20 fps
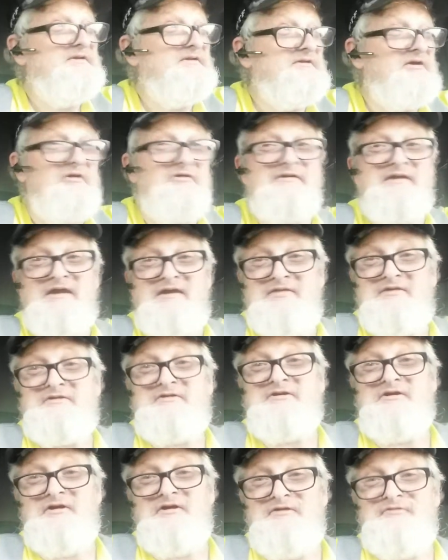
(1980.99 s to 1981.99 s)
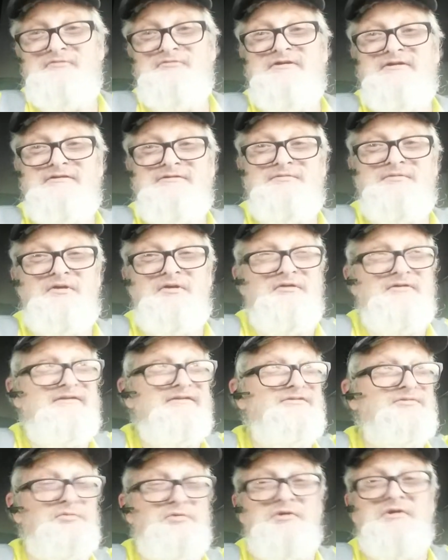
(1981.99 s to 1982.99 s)
Okay, the curviest road
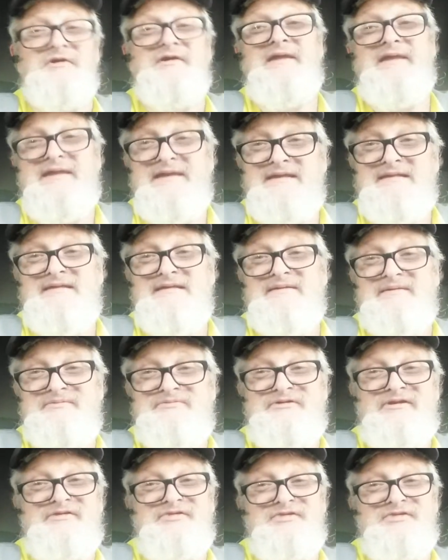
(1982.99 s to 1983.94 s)
is where he lives, I